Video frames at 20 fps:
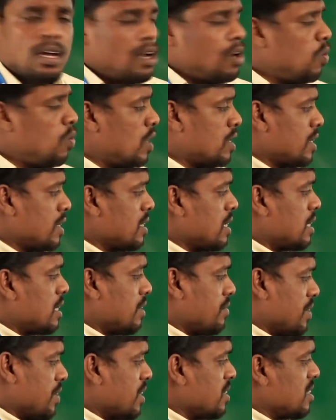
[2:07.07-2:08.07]
What are the
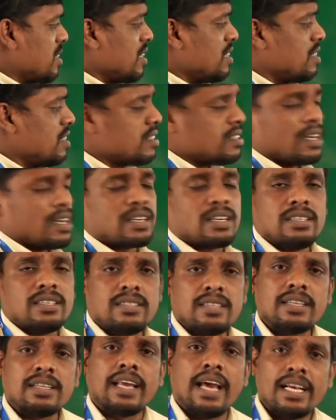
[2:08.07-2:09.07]
different changes occurs
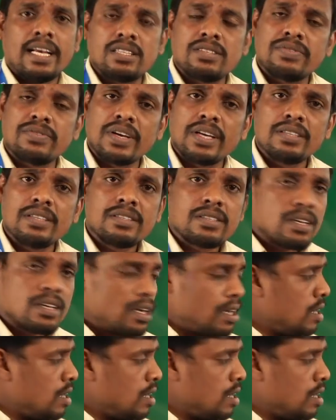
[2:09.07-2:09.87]
in S phase?